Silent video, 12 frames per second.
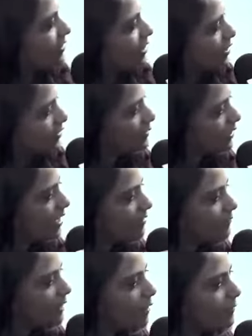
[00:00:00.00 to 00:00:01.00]
dancehall at the
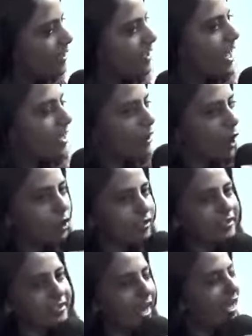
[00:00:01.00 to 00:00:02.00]
moment. And on
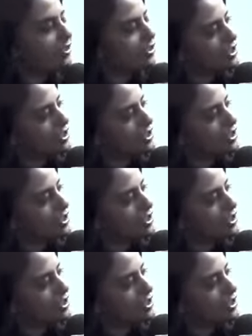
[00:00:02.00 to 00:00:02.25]
stage